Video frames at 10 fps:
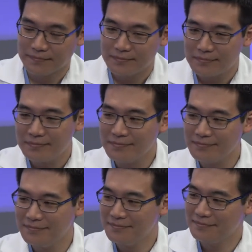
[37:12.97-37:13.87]
Wow.
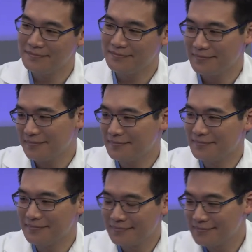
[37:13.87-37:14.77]

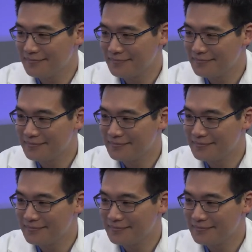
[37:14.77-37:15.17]
So are you